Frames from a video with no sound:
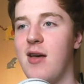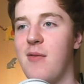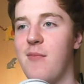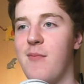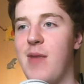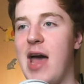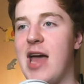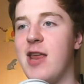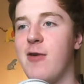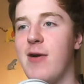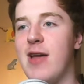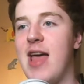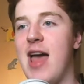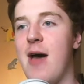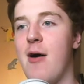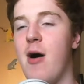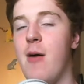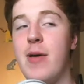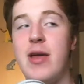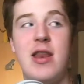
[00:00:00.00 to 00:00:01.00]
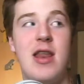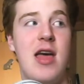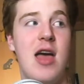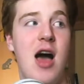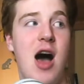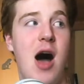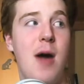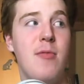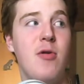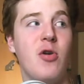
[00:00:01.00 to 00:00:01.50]
anyway, yeah. I mean,
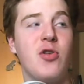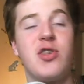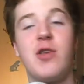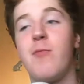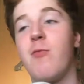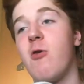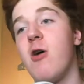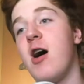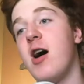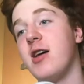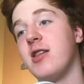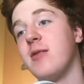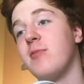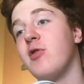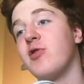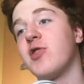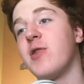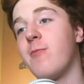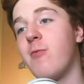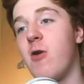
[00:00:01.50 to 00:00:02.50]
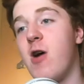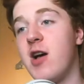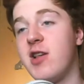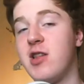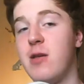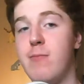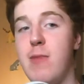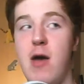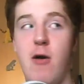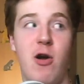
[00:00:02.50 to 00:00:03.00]
I'm not surprised. I'm not surprised
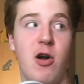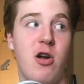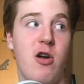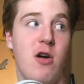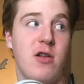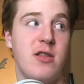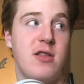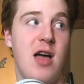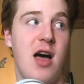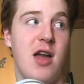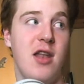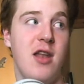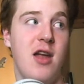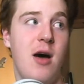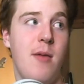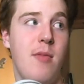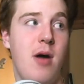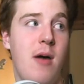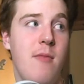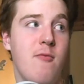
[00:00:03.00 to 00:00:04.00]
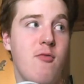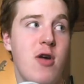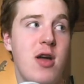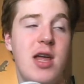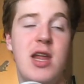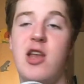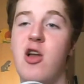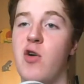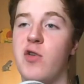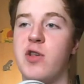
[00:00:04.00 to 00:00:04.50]
the mirror got done. I'm
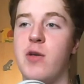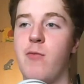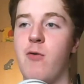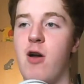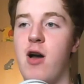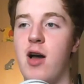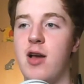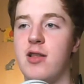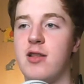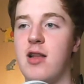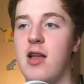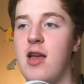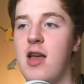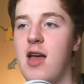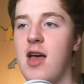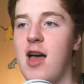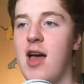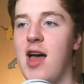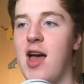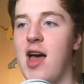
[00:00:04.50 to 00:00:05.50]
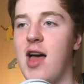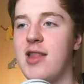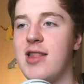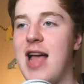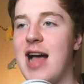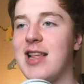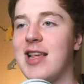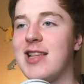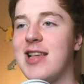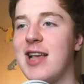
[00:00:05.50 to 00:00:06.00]
really not surprised.
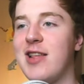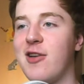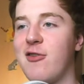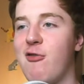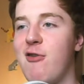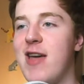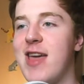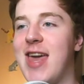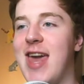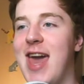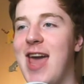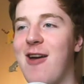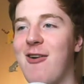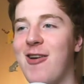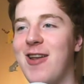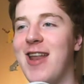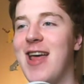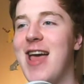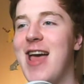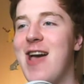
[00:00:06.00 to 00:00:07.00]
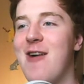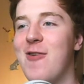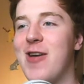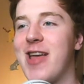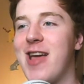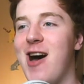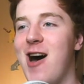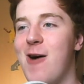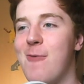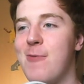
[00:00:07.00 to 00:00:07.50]
Dazza says, agree, Kieran. We
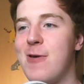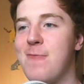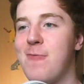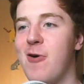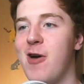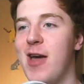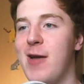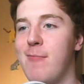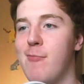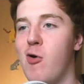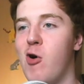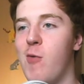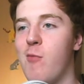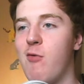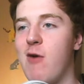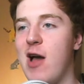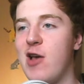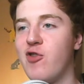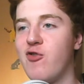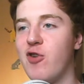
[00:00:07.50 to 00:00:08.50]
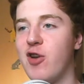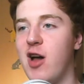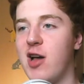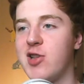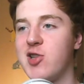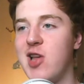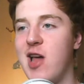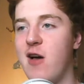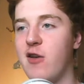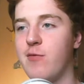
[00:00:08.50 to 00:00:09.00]
can't be putting more pressure on
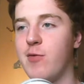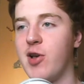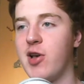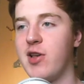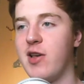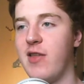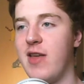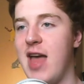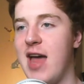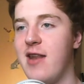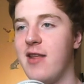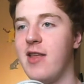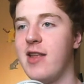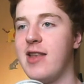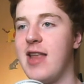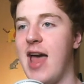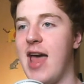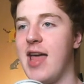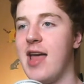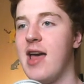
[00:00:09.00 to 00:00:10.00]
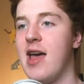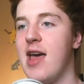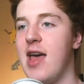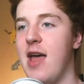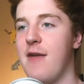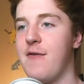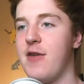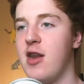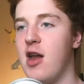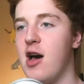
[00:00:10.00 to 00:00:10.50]
ourselves, because at the end of the day,
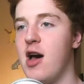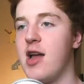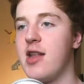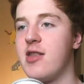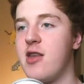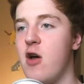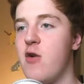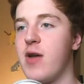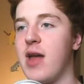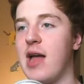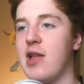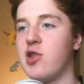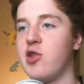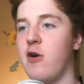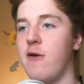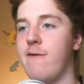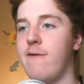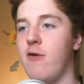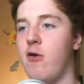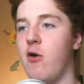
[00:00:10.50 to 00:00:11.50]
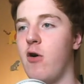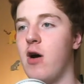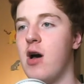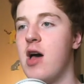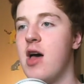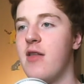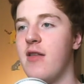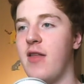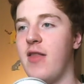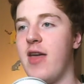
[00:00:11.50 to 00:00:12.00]
if United don't get top 4,
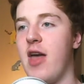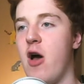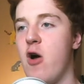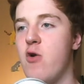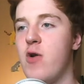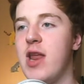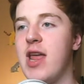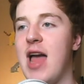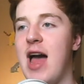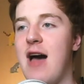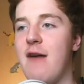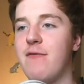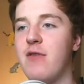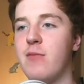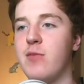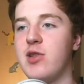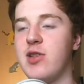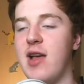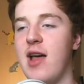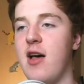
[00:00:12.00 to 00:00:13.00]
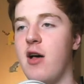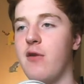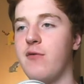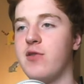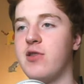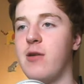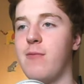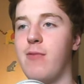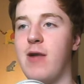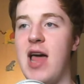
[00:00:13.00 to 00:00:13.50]
then they only have themselves
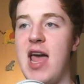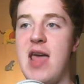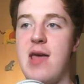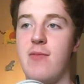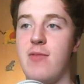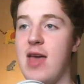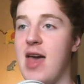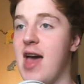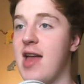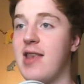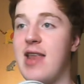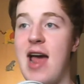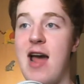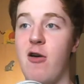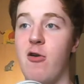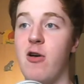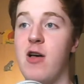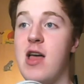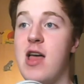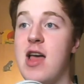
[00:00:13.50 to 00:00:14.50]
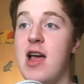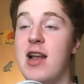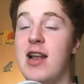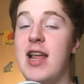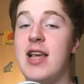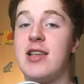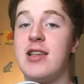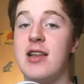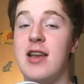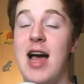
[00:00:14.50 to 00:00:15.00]
to blame. Yeah, Daryl.
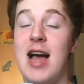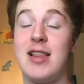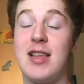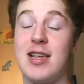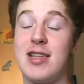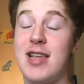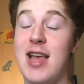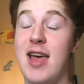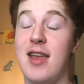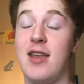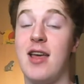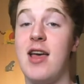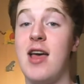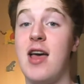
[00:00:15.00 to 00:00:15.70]
Listen, as I said,